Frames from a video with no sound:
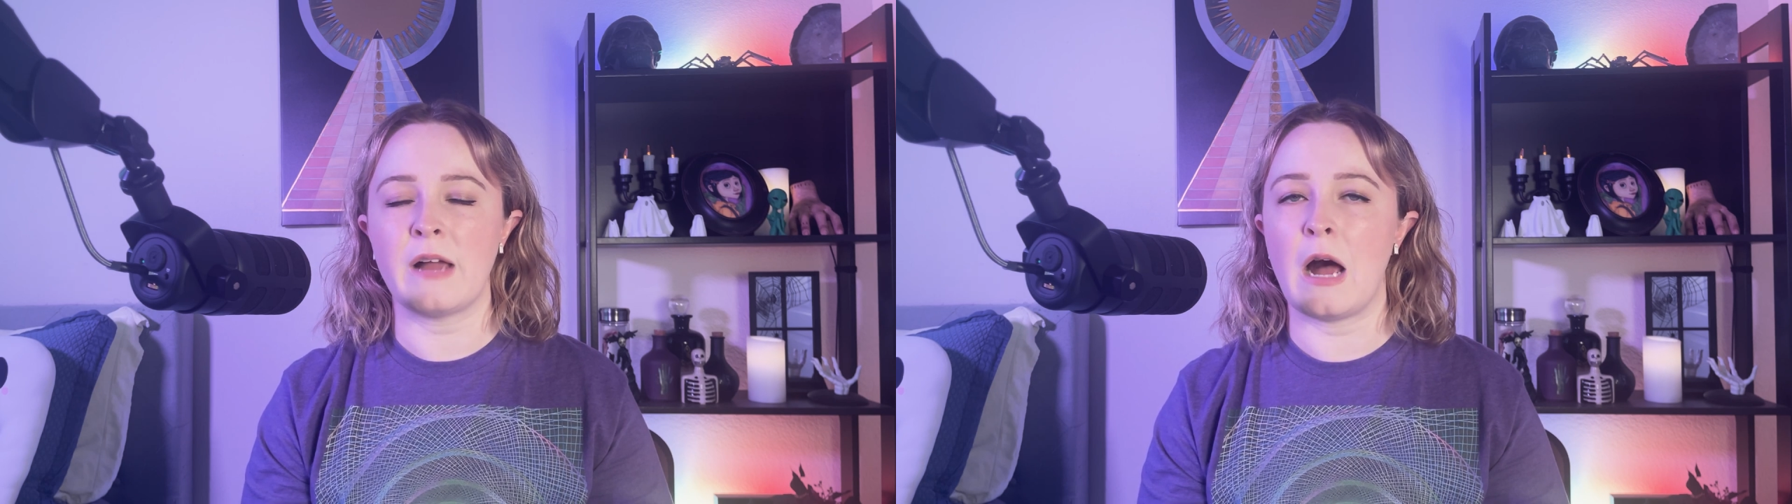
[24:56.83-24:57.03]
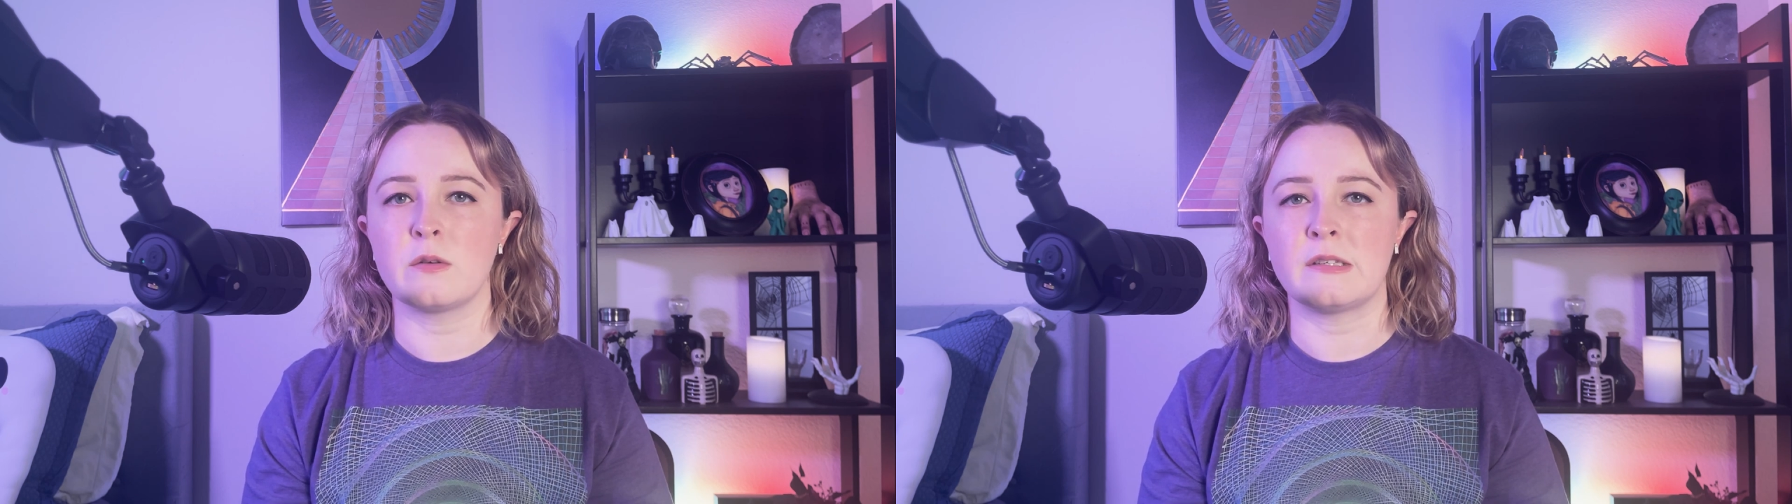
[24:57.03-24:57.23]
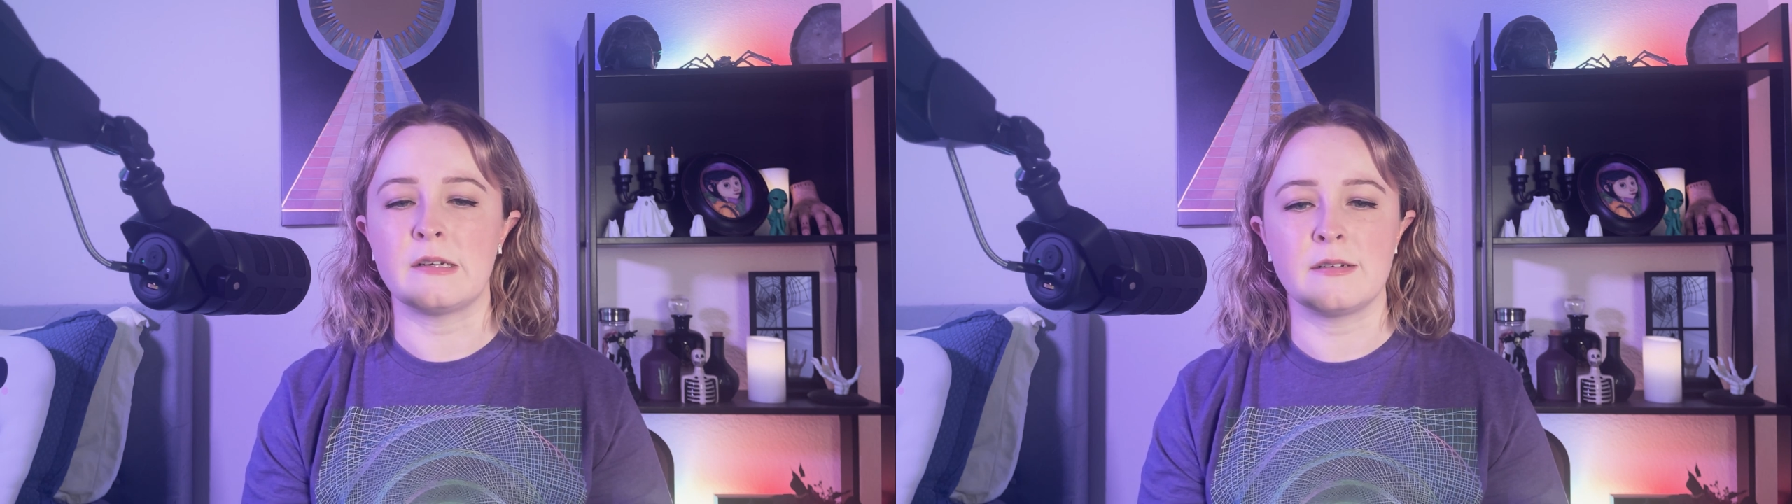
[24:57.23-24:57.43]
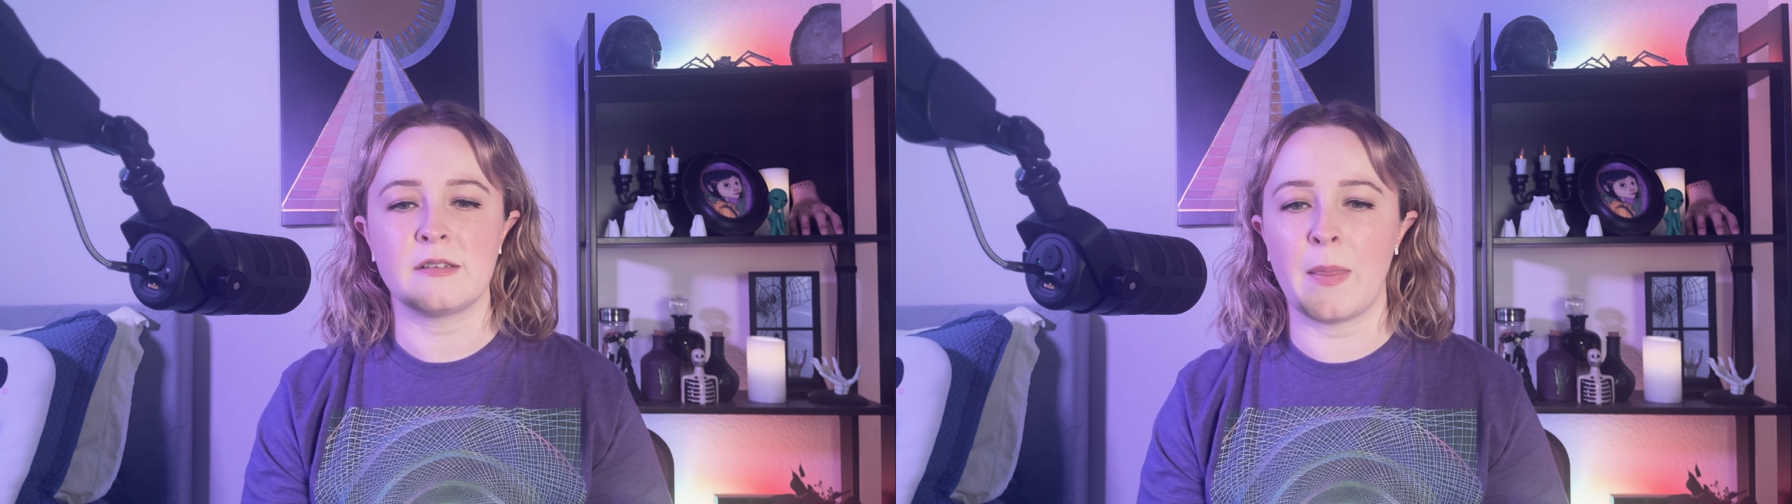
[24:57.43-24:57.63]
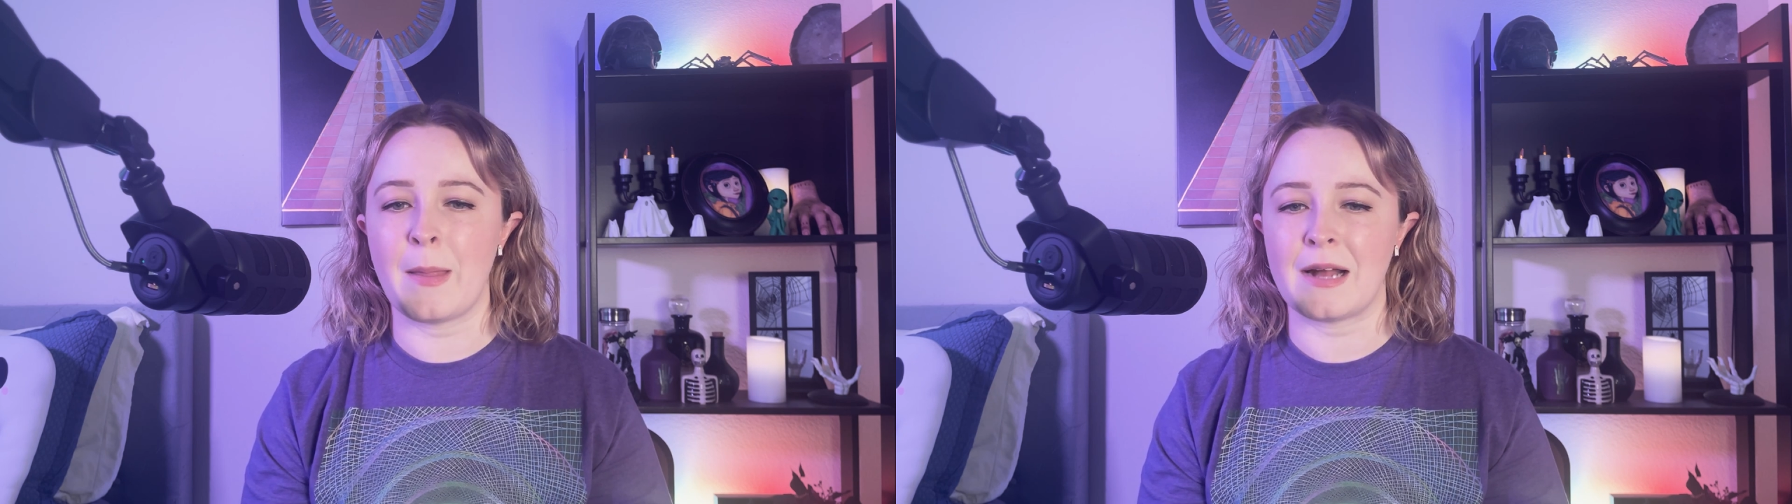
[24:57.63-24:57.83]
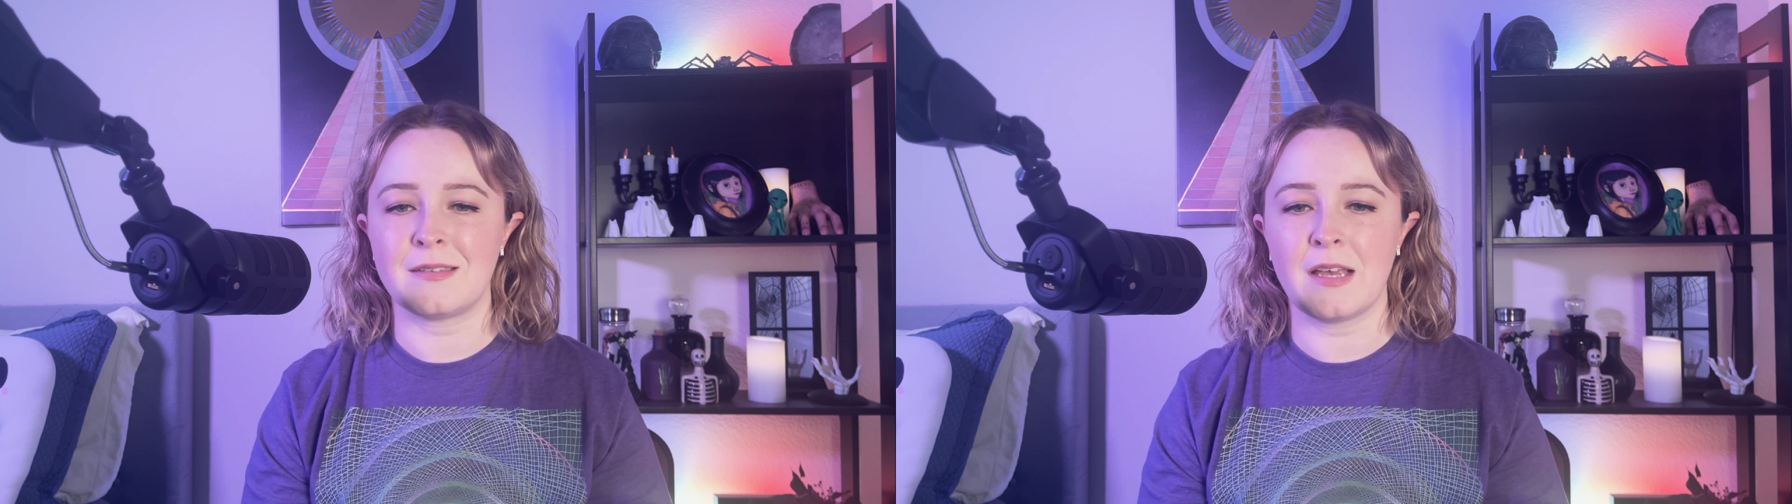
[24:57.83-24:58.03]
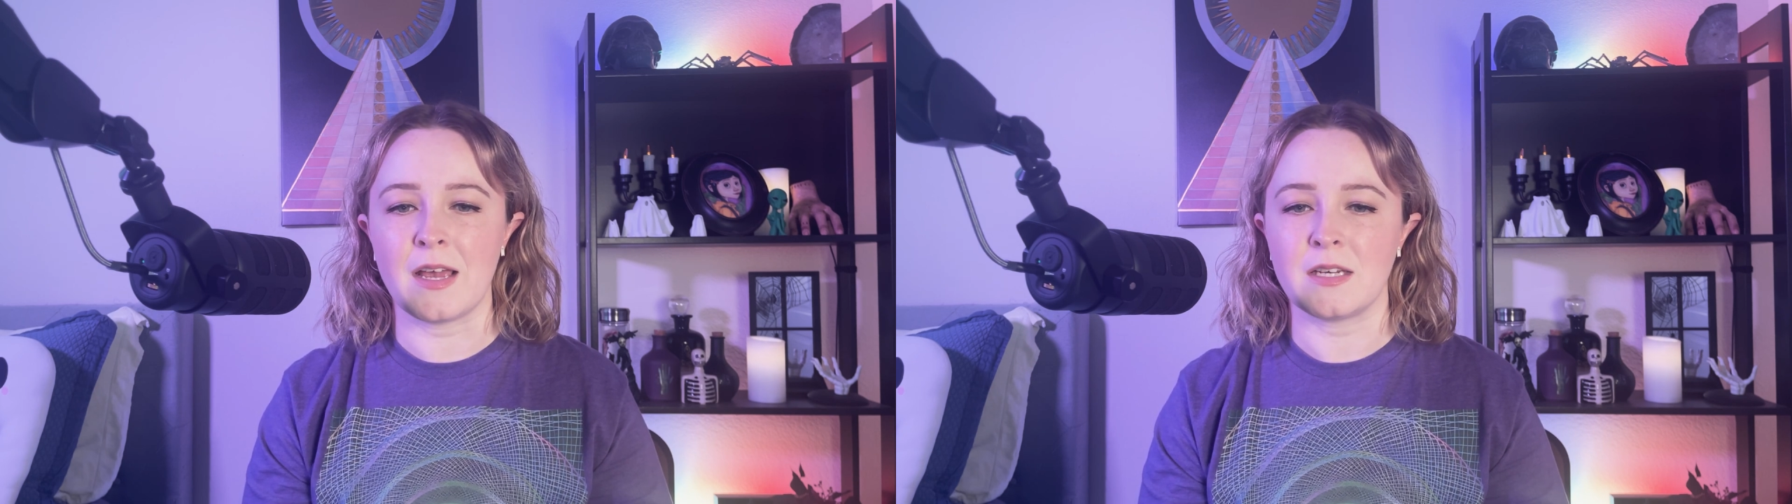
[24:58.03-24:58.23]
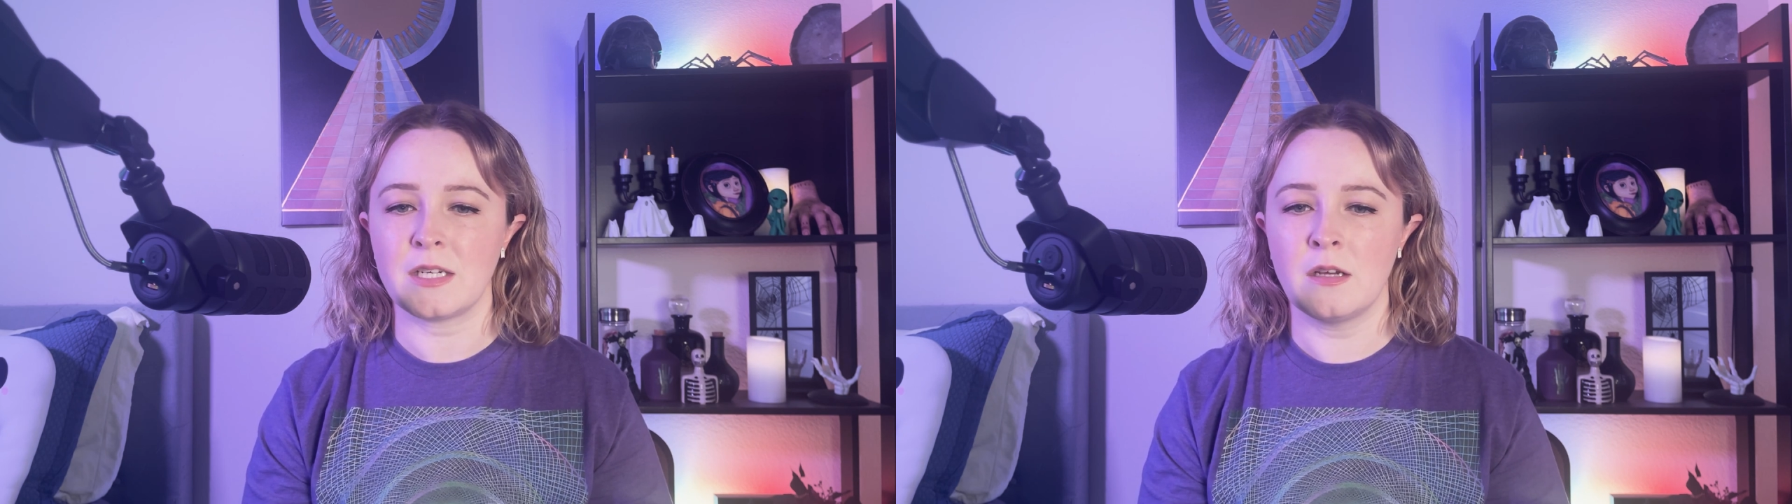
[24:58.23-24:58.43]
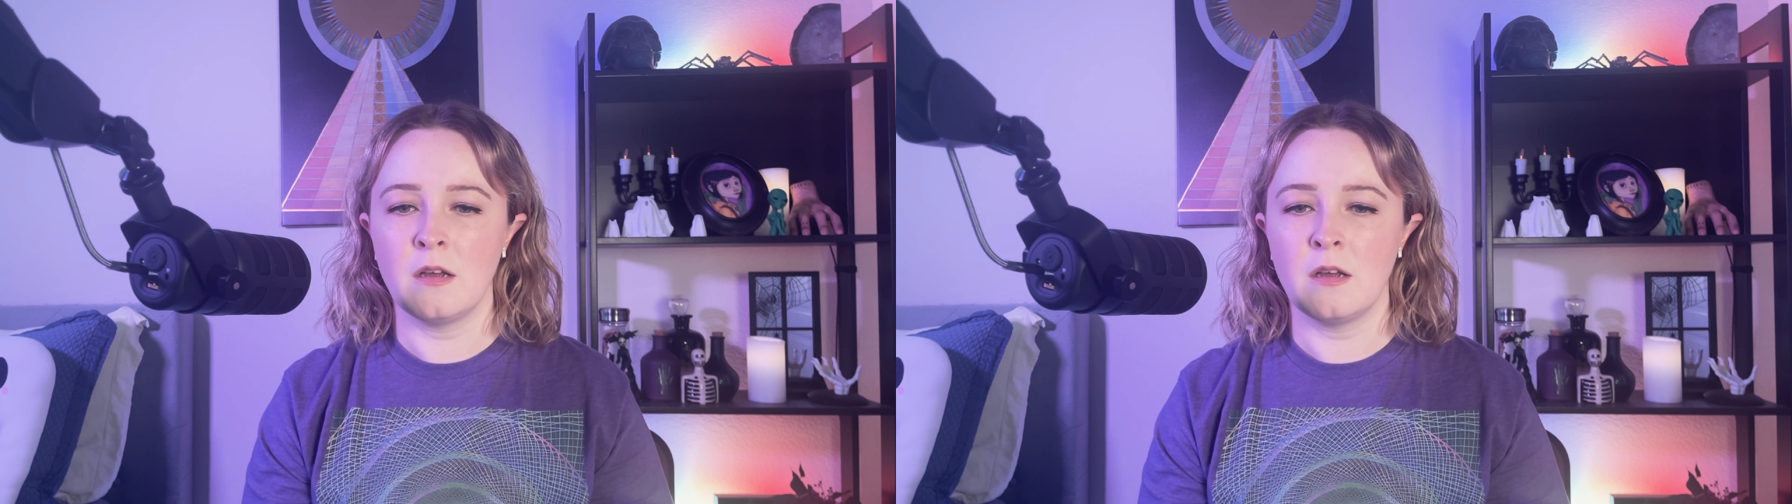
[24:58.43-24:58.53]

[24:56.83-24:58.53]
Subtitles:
houses, and that's it.